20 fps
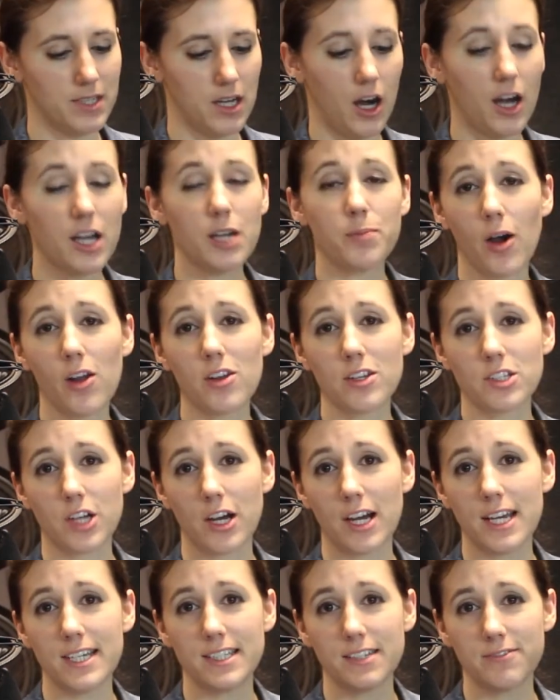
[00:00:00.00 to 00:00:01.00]
I
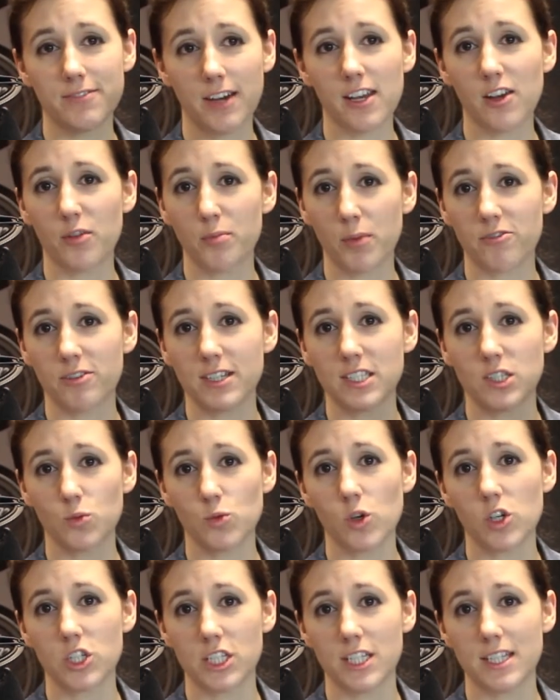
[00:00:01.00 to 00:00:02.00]
apologise if any of my friends are
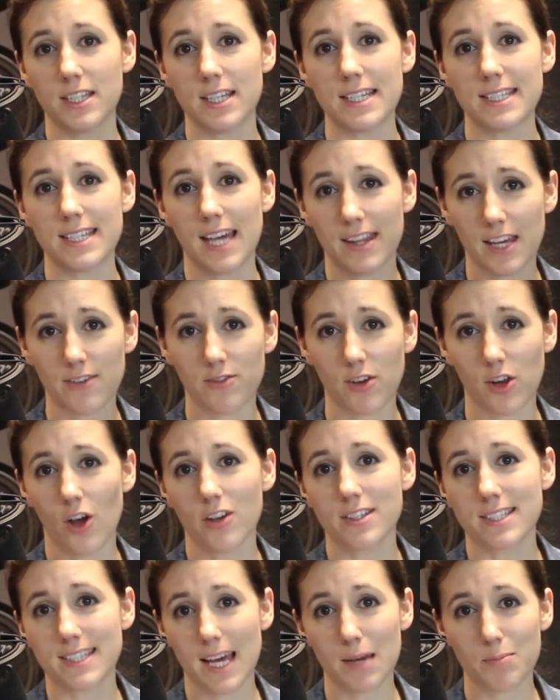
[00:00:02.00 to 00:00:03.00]
watching this and they've
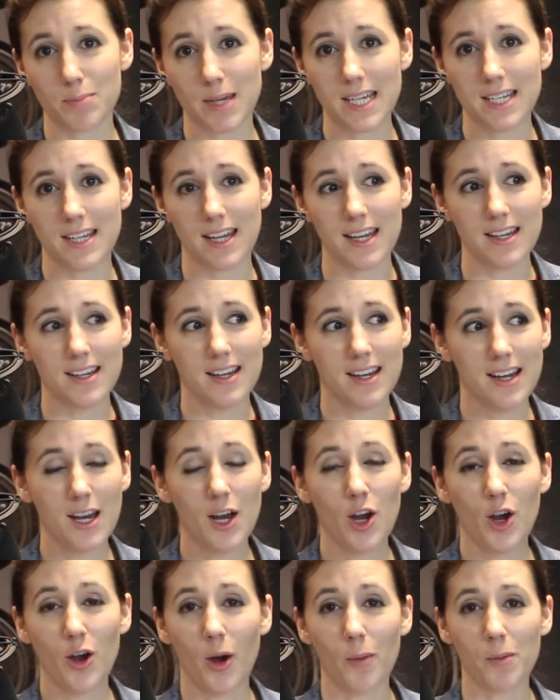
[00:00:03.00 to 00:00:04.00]
lost their beanie.
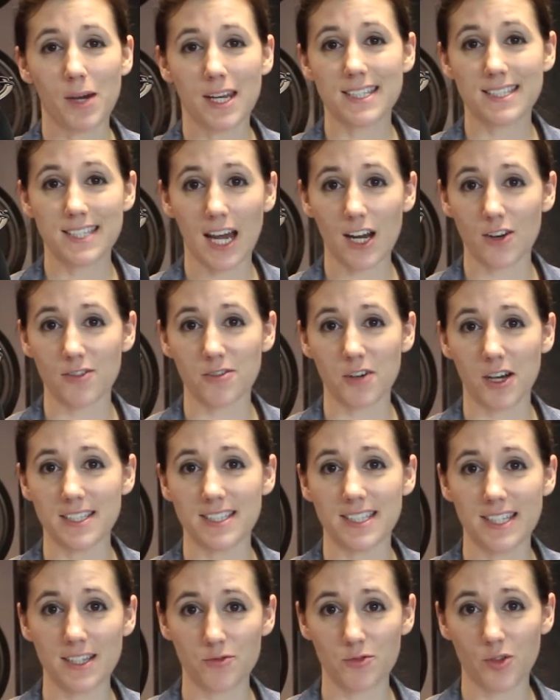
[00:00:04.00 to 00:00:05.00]
I'm going to
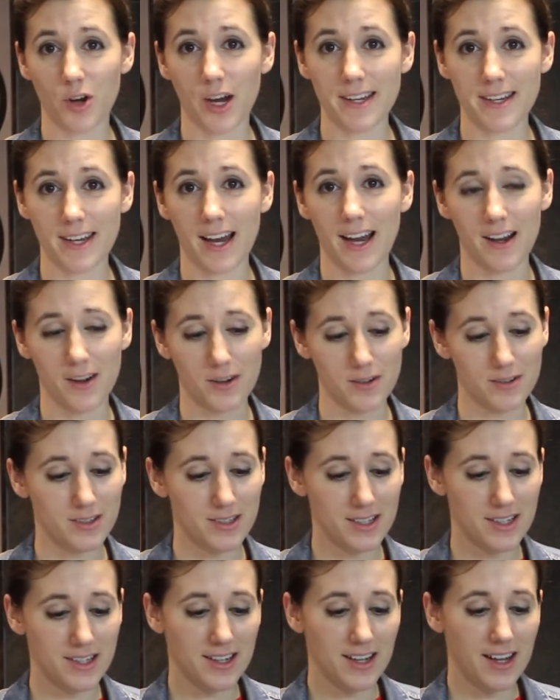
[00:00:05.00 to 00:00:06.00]
sacrifice it right now.
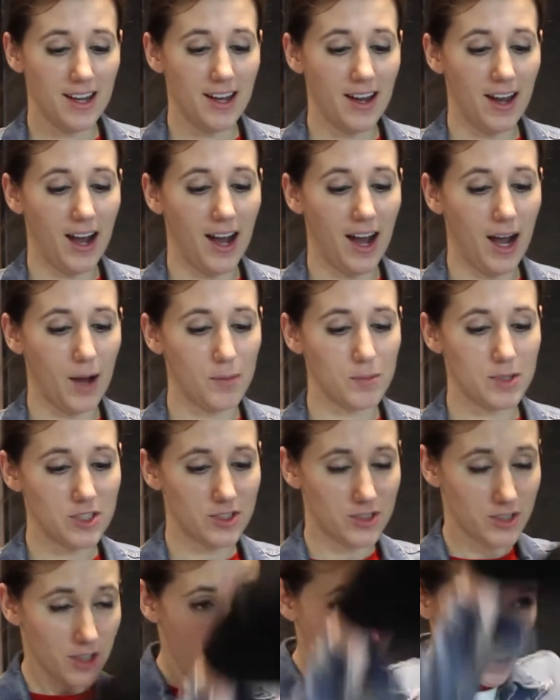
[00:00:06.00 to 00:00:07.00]

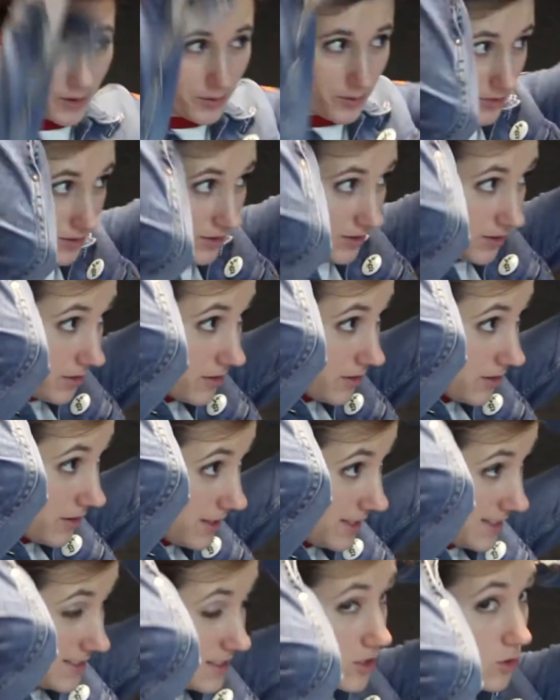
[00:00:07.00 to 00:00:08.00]
So
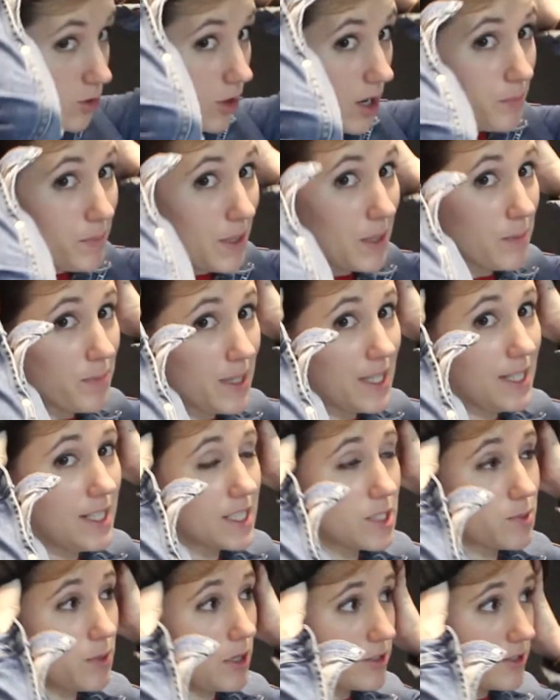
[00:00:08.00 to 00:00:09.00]
this is quite a big beanie
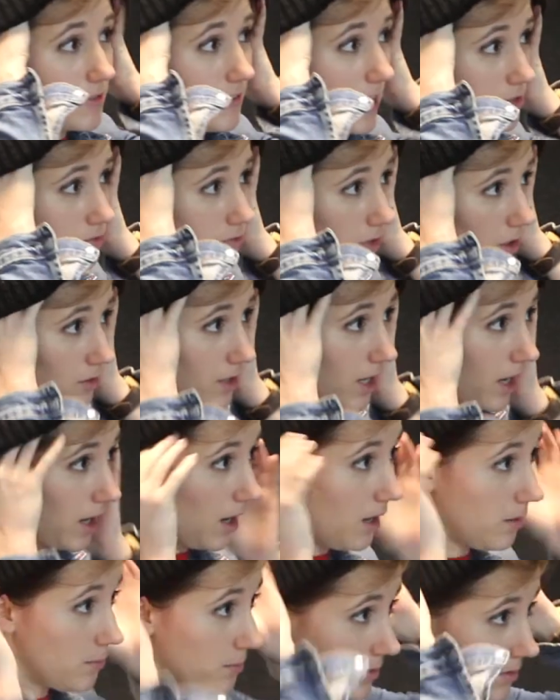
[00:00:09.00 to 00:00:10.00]
as well, so I've had to roll it up.